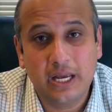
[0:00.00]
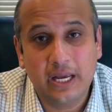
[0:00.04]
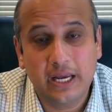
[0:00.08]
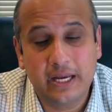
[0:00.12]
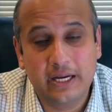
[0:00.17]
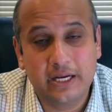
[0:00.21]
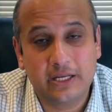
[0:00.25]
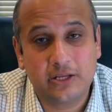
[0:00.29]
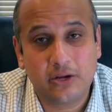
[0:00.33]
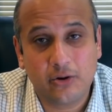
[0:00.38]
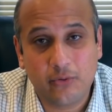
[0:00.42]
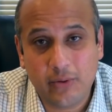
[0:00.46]

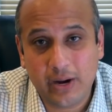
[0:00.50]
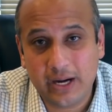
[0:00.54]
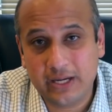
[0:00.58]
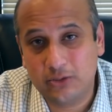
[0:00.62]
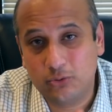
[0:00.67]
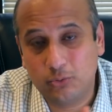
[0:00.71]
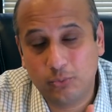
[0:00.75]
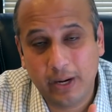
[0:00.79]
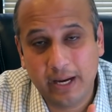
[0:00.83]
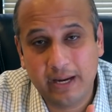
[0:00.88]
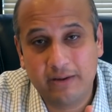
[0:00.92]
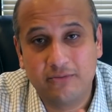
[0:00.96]
in a
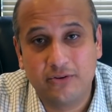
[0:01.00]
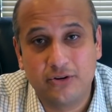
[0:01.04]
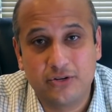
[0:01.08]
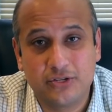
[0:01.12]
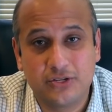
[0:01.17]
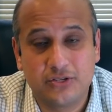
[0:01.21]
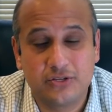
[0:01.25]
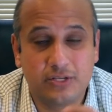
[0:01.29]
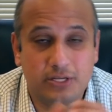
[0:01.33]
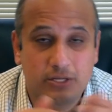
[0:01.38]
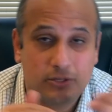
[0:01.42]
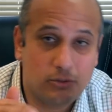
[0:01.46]
direct way
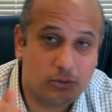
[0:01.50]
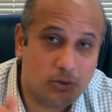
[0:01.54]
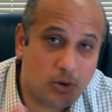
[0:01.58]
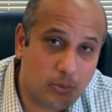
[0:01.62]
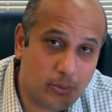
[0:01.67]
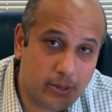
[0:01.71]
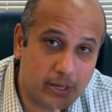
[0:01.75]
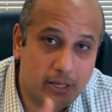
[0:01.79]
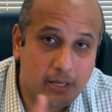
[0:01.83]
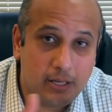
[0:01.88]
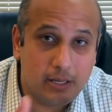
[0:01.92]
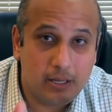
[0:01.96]
versus,
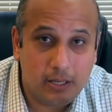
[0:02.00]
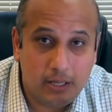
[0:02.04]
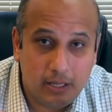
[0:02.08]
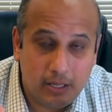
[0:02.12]
going